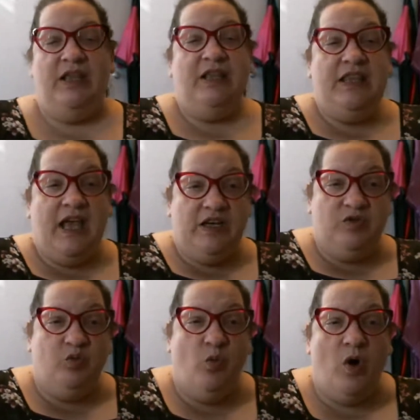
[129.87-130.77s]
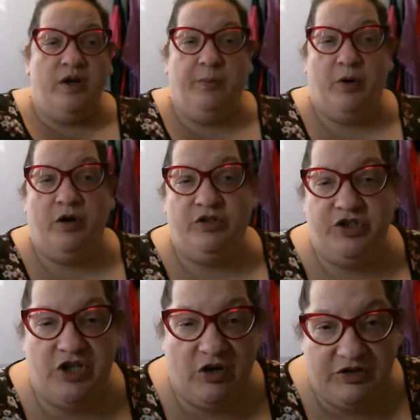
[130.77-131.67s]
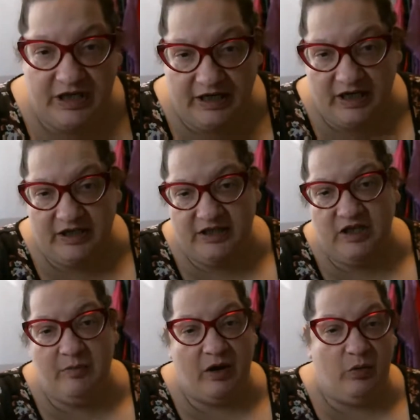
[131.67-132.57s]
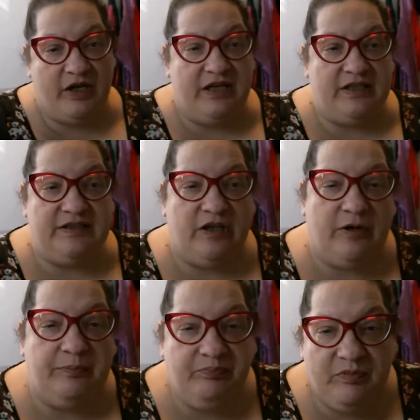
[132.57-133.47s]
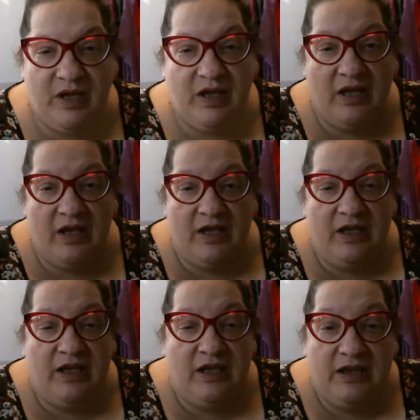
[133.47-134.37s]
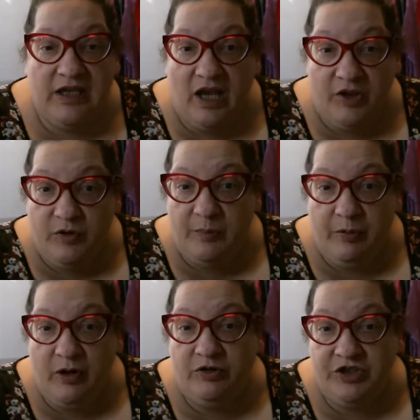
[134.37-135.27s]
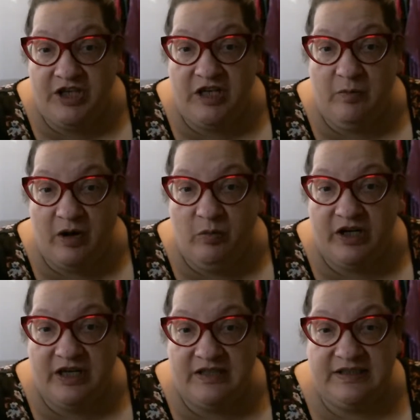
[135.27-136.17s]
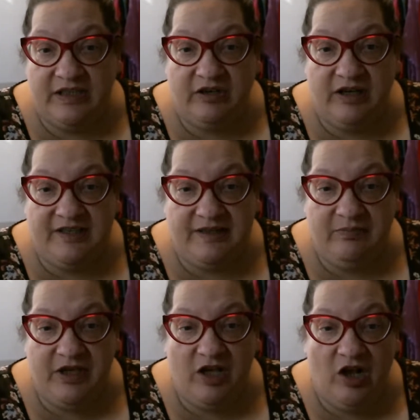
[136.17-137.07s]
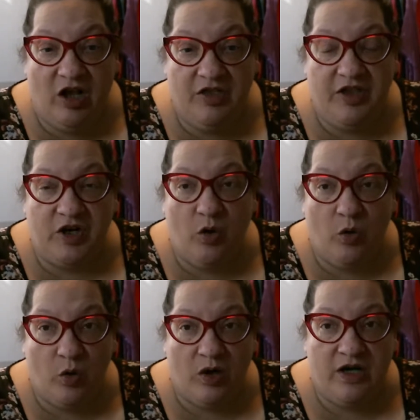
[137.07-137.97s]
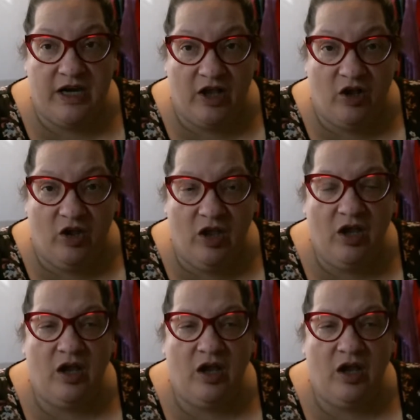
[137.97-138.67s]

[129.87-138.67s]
That is one approach to note-taking that you might want to consider. The other approach that you might want to consider is something called the Cornell